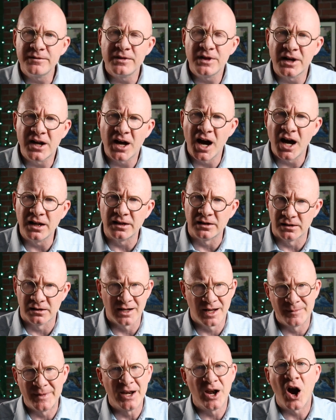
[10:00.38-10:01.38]
even the
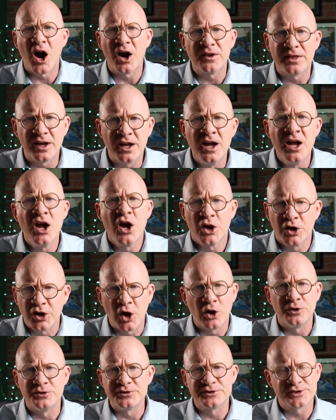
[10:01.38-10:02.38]
color. I mean, are the
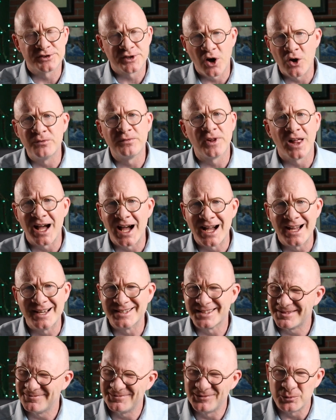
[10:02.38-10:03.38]
golden
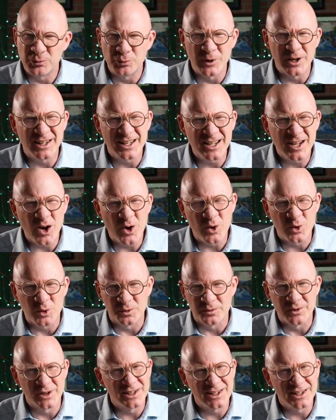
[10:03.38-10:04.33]
stoneflies really gold,